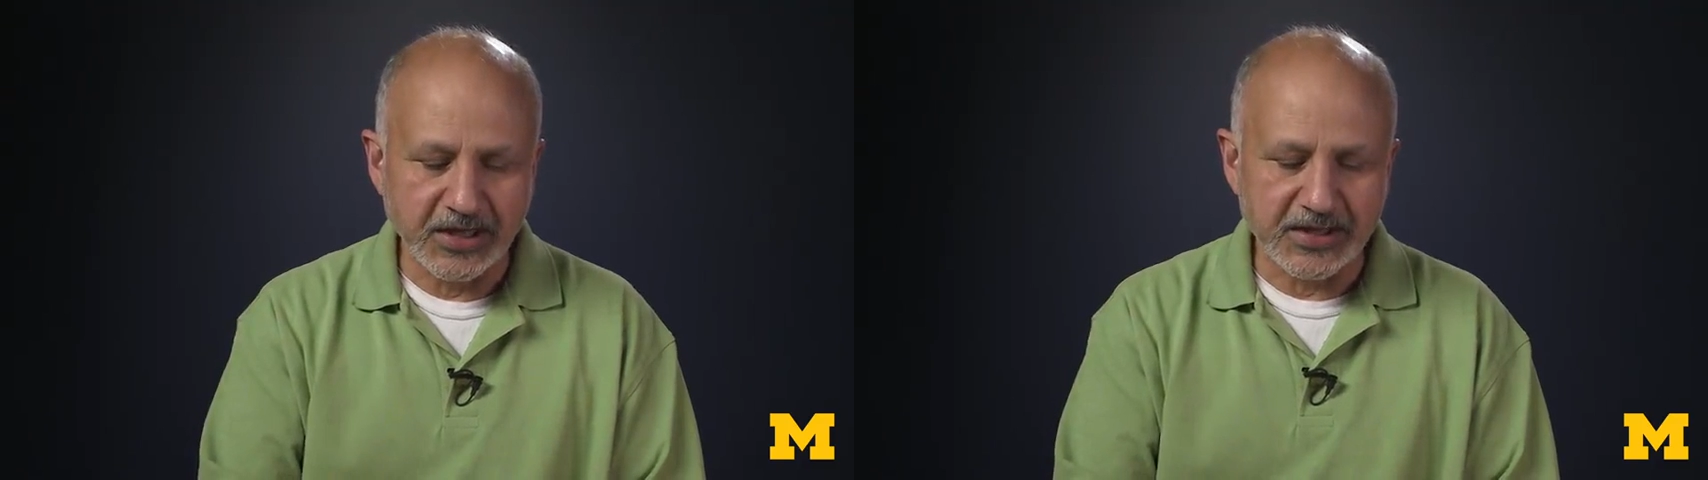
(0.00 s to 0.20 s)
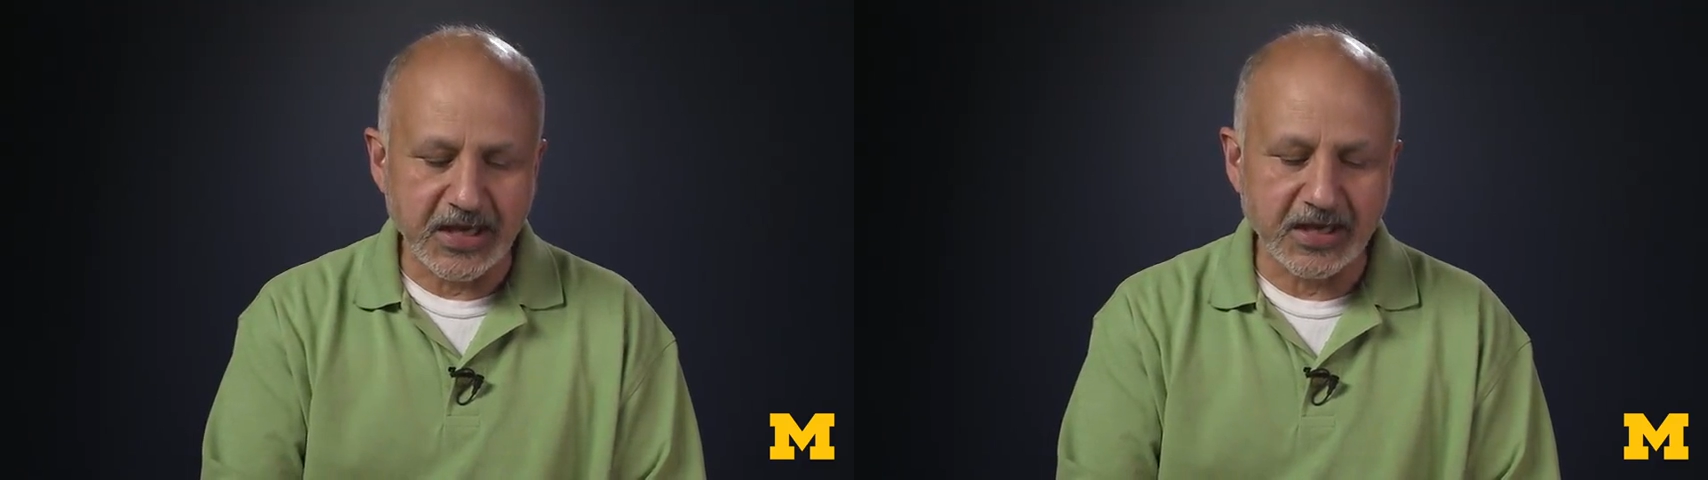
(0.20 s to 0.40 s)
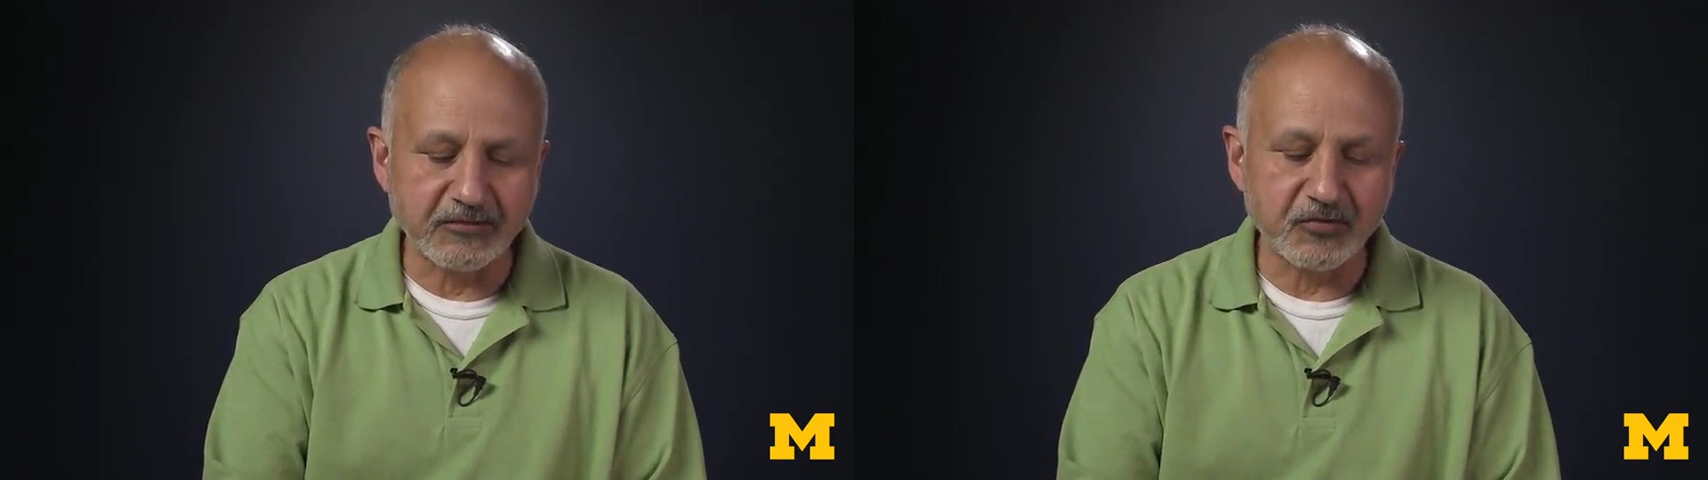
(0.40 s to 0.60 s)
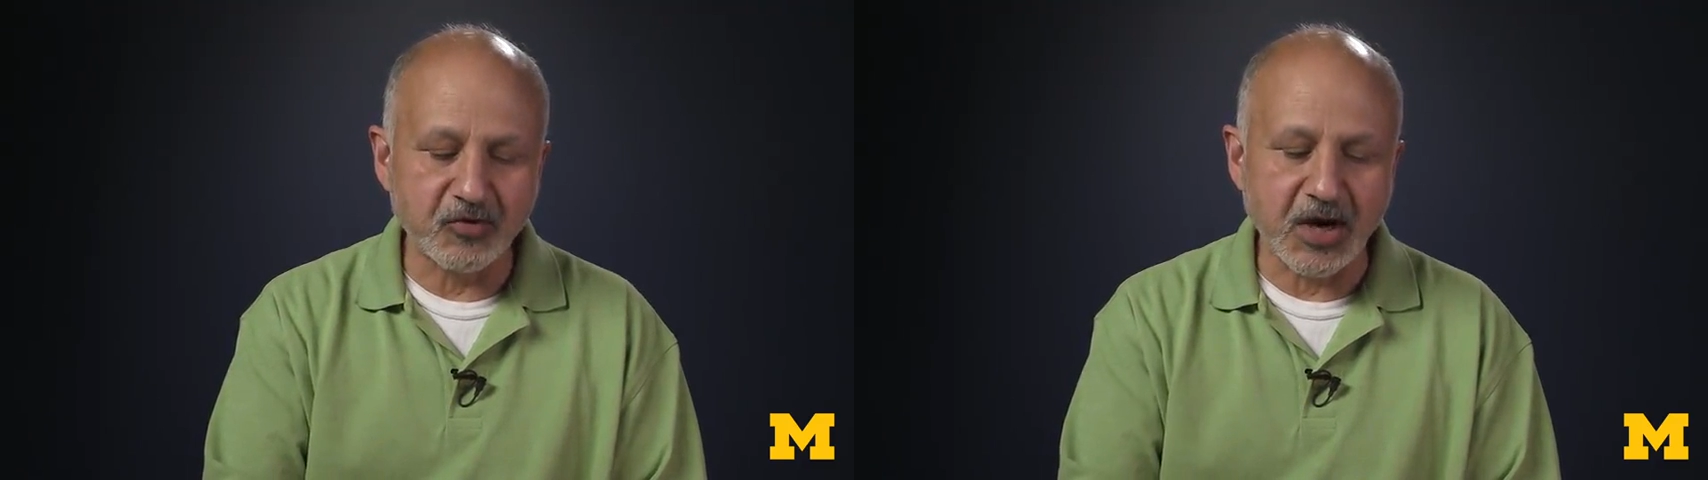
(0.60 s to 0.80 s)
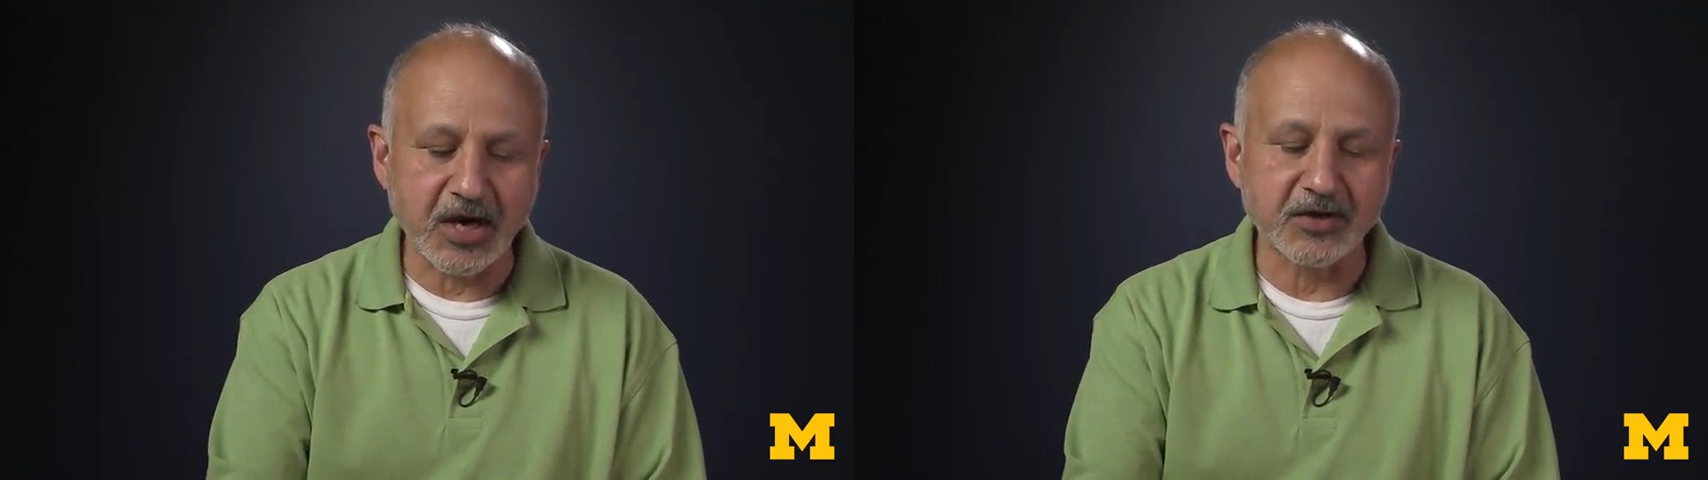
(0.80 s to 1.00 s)
they give
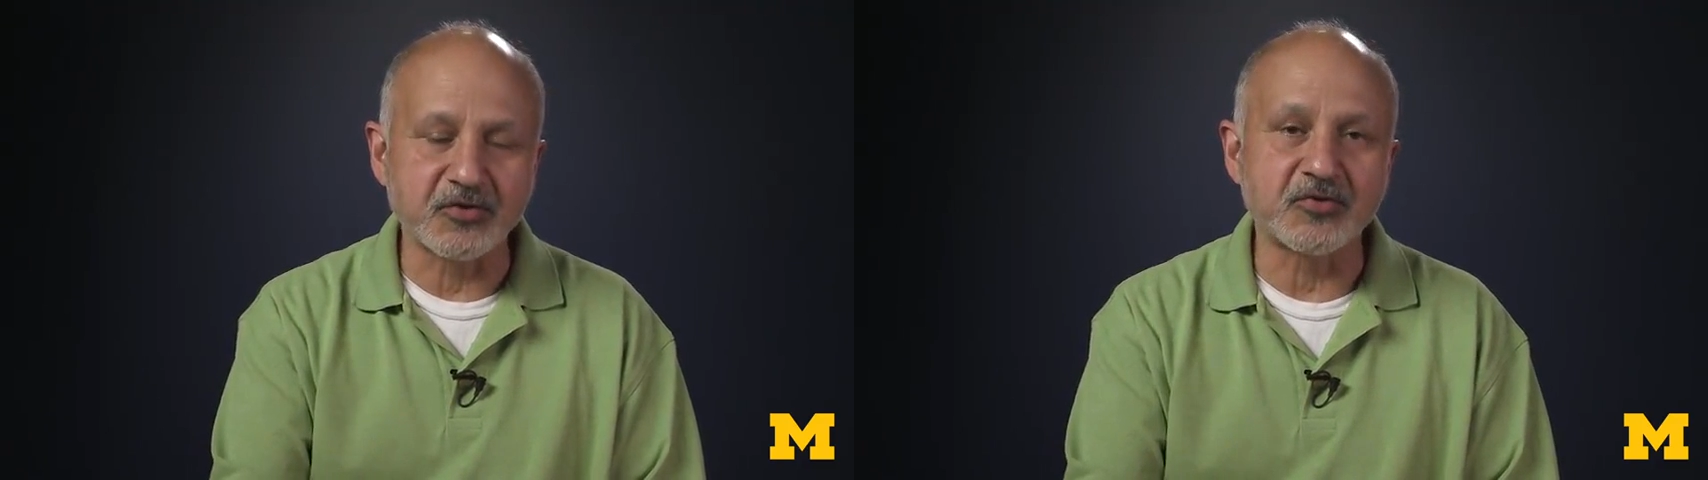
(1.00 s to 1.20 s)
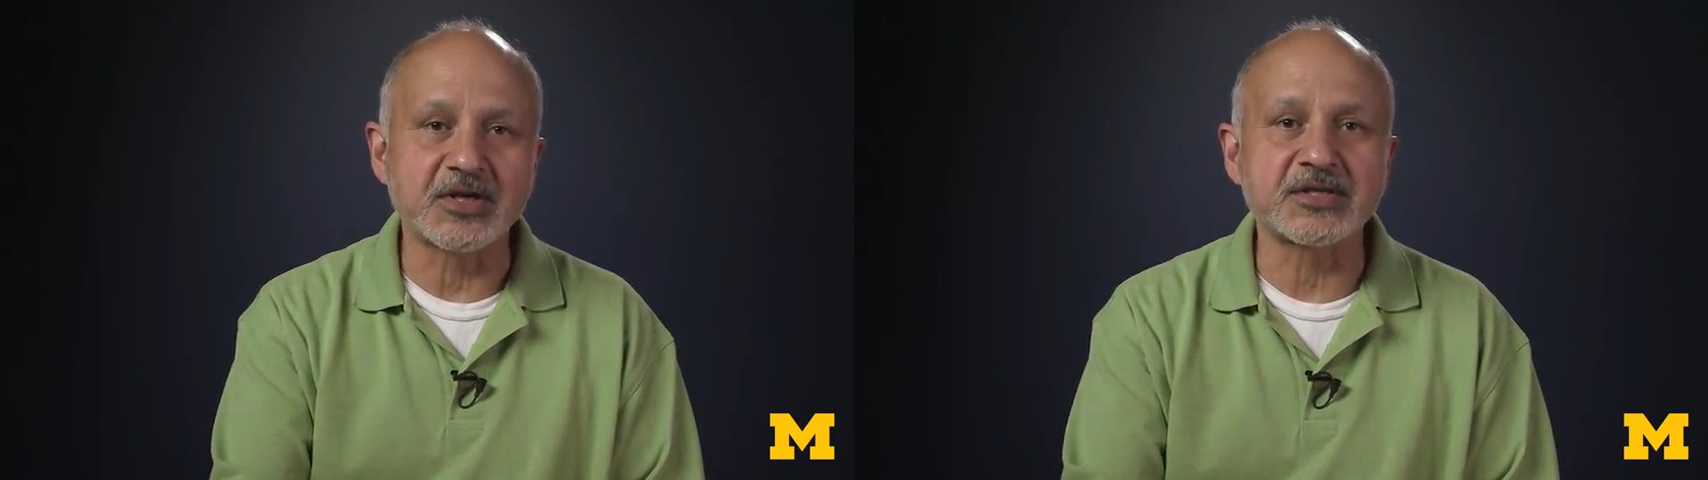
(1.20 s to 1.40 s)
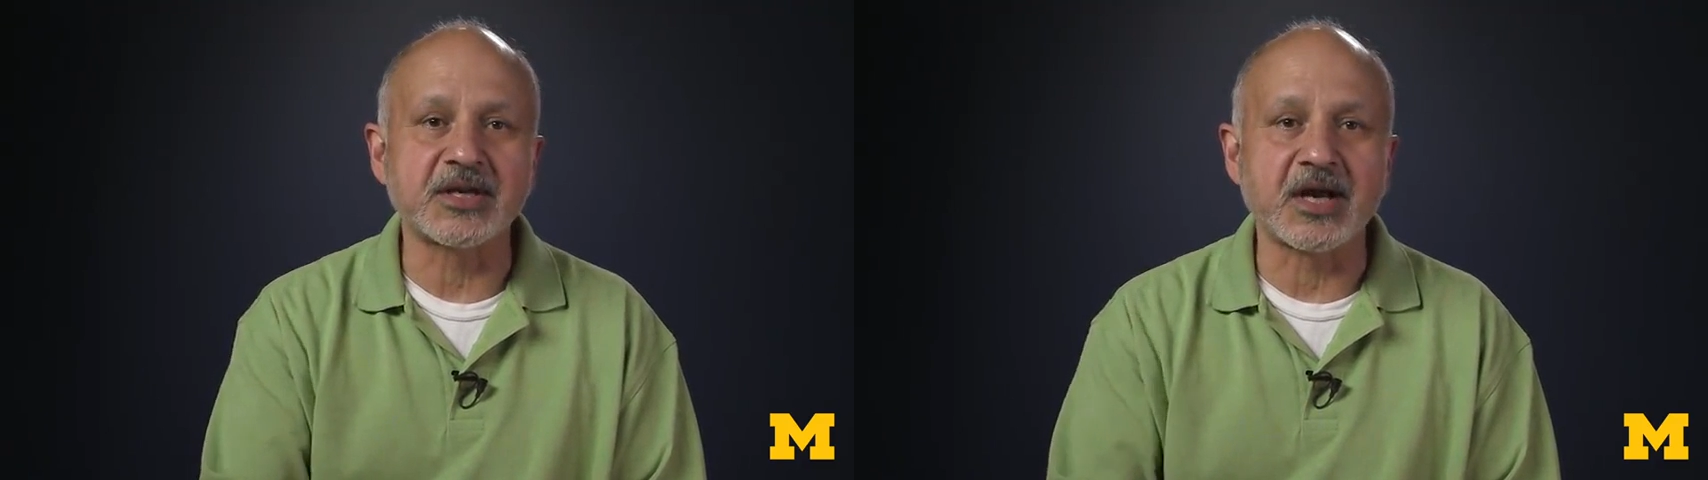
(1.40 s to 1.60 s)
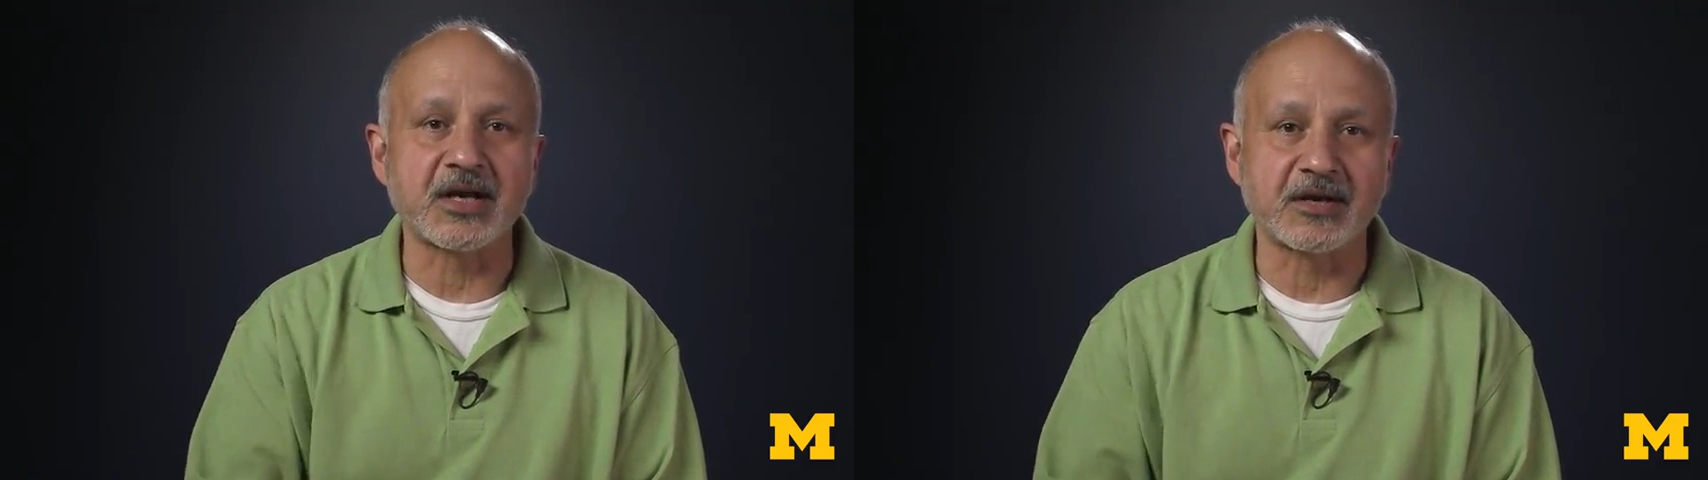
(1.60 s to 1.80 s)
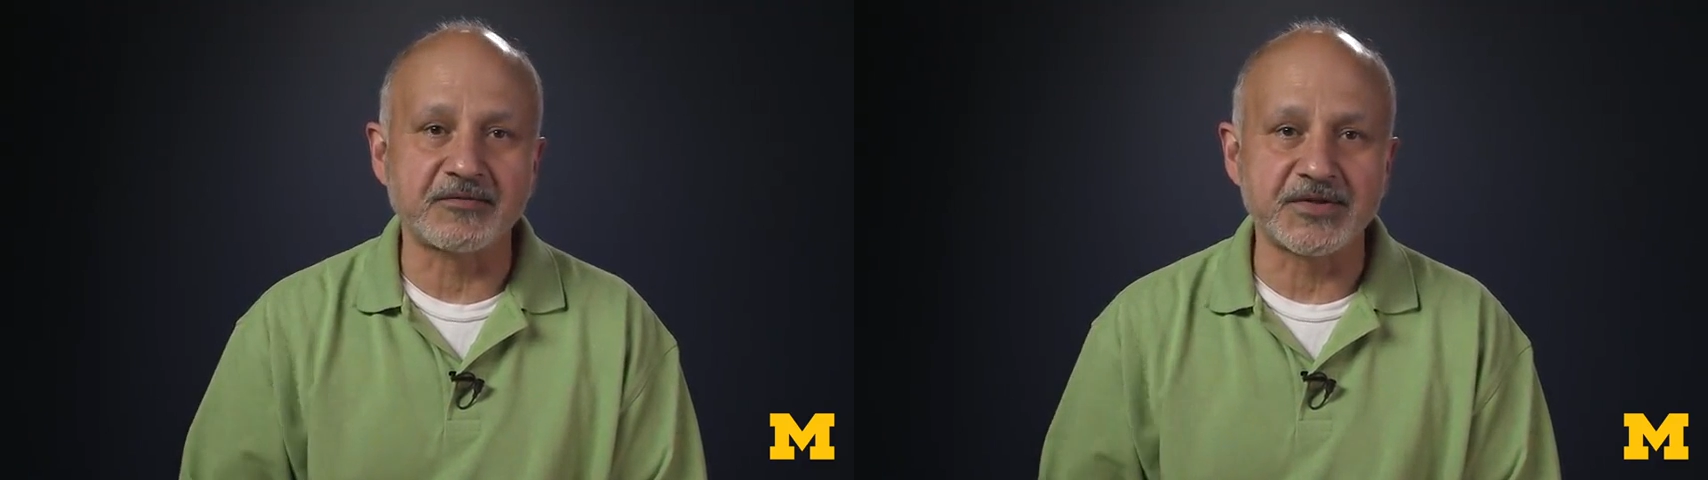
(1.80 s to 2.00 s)
you RUS and
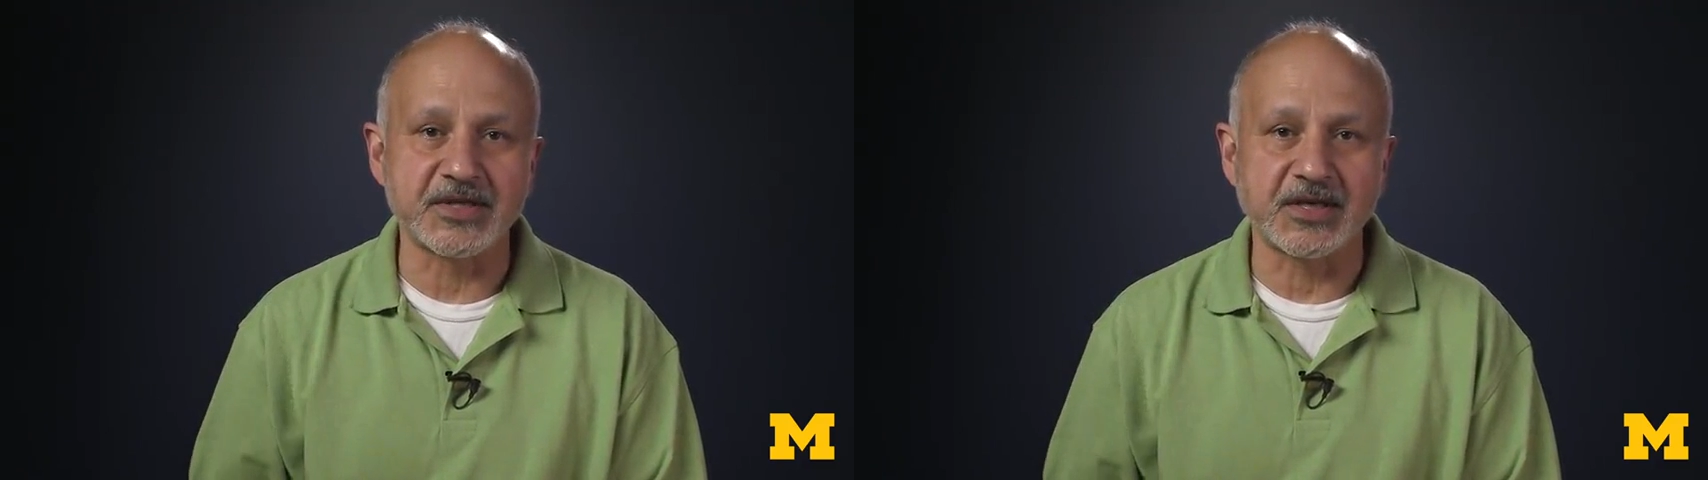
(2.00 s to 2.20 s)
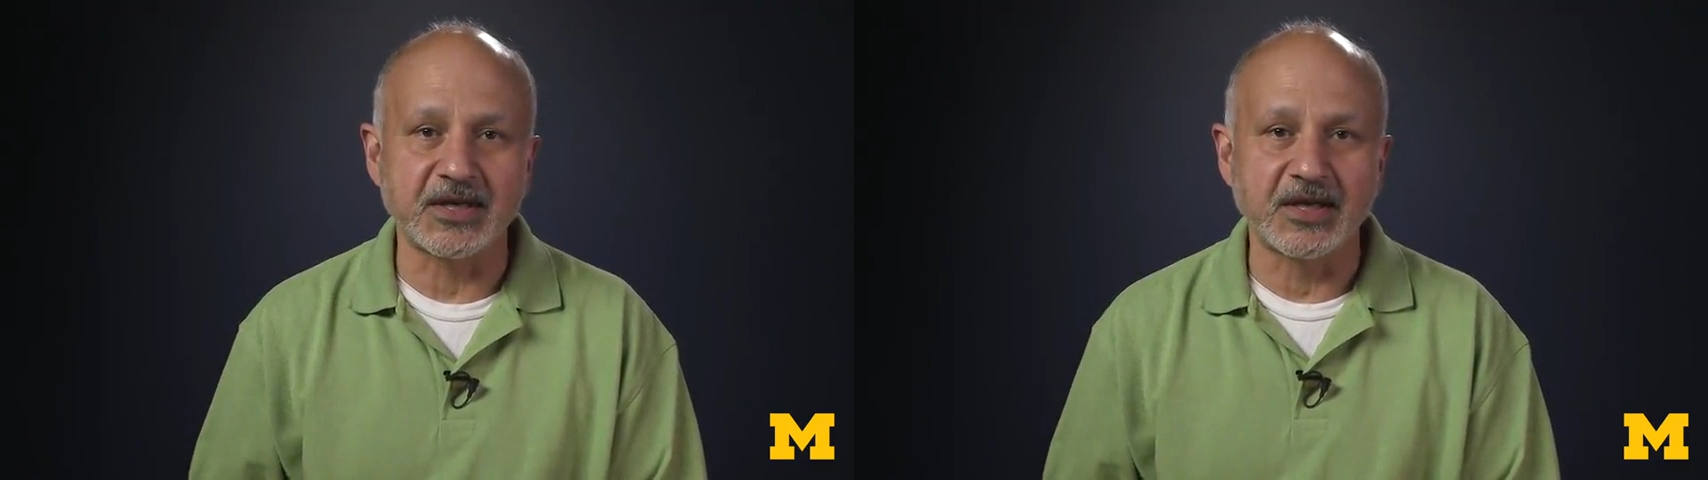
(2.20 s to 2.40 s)
RFC,